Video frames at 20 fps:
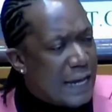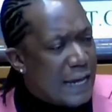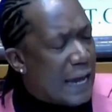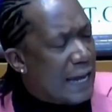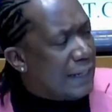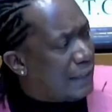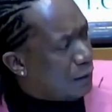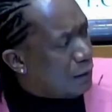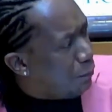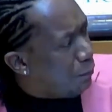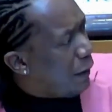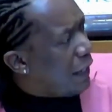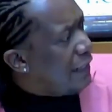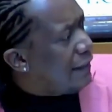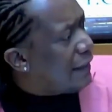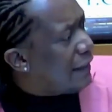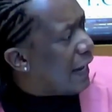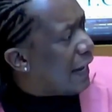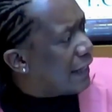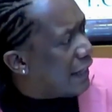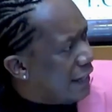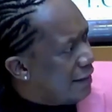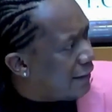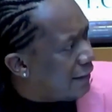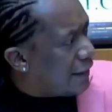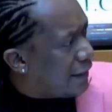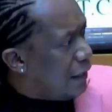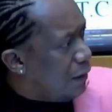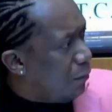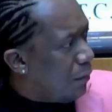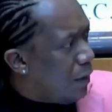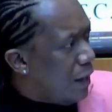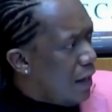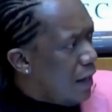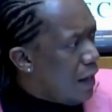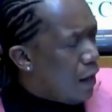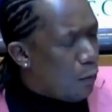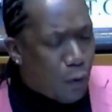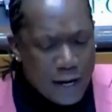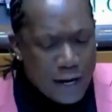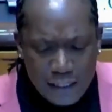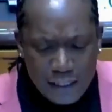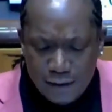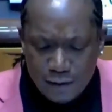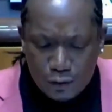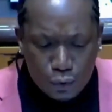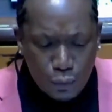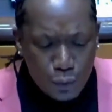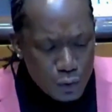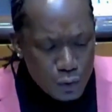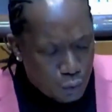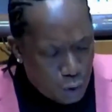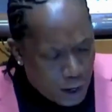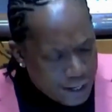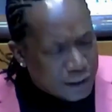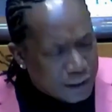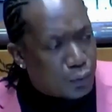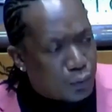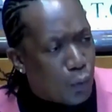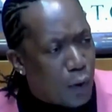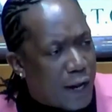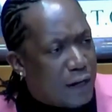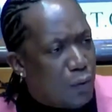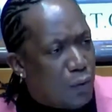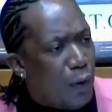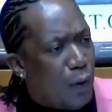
a debate against him when he's doing quite well,